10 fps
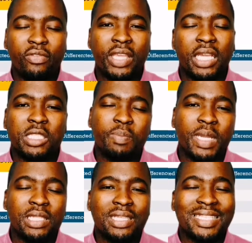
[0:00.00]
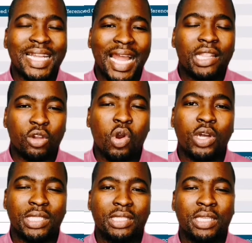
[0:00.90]
your living expenses and
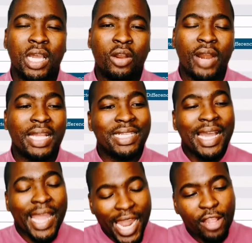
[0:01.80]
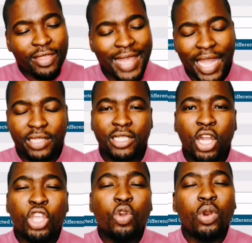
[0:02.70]
other costs, right? In that,